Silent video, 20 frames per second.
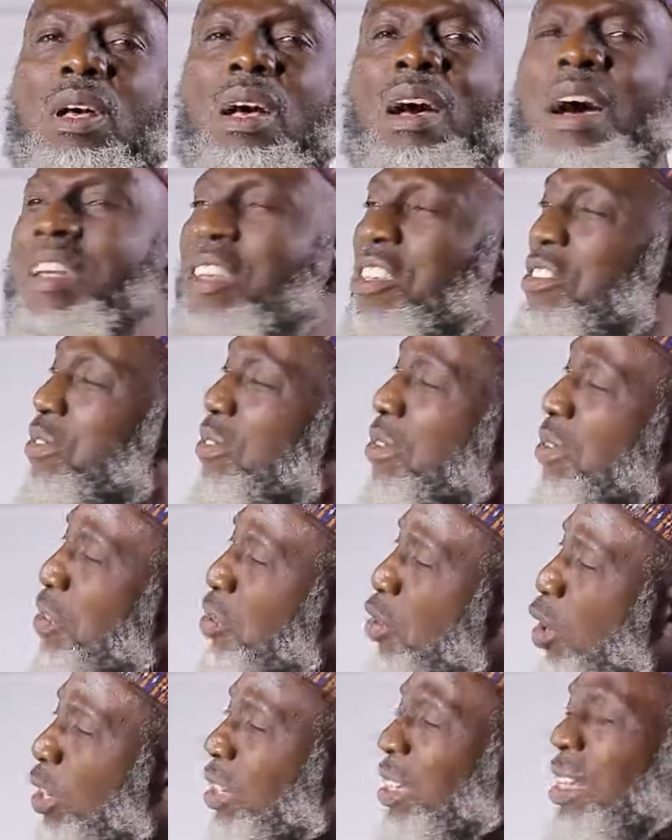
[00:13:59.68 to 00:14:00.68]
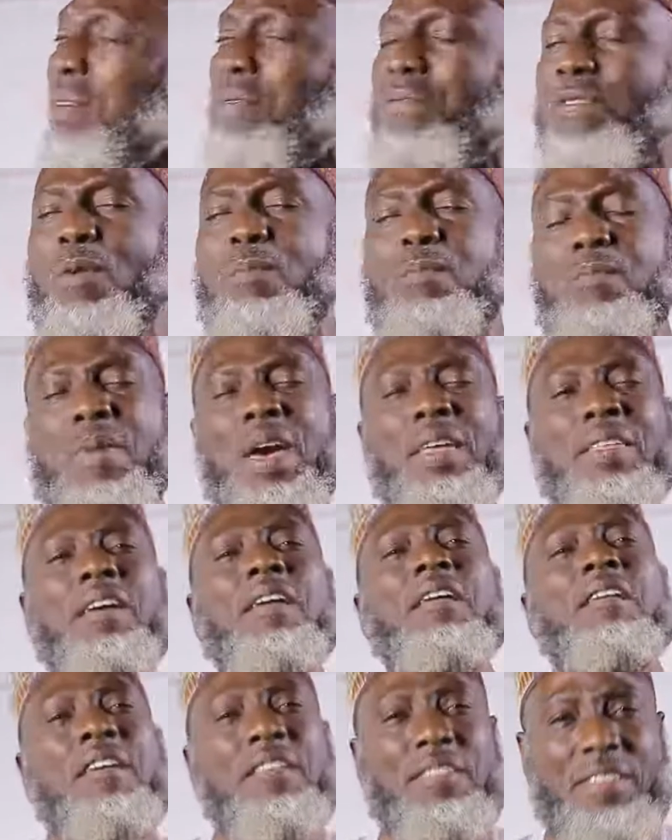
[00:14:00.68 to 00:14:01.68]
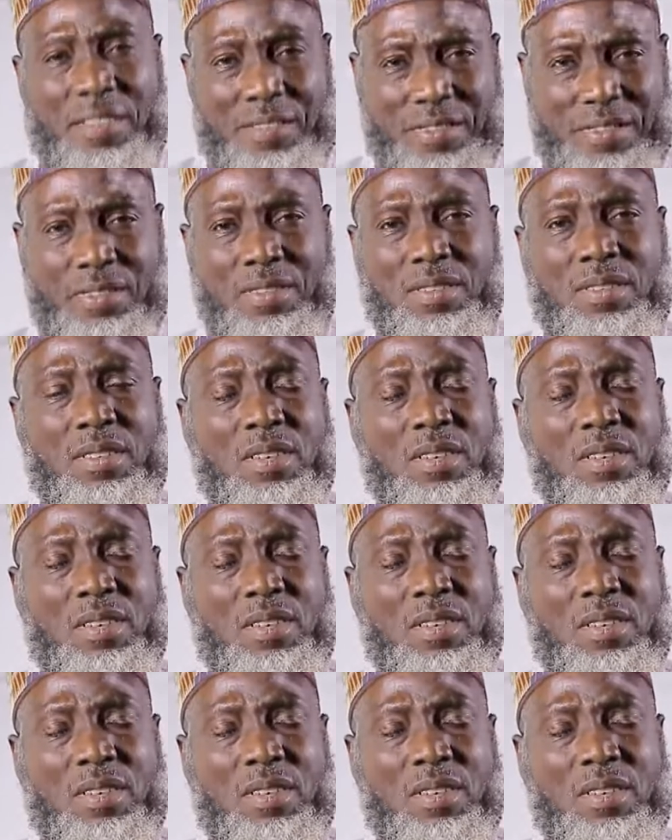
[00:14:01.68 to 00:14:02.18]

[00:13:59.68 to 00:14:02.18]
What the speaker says: And it's done for many reasons.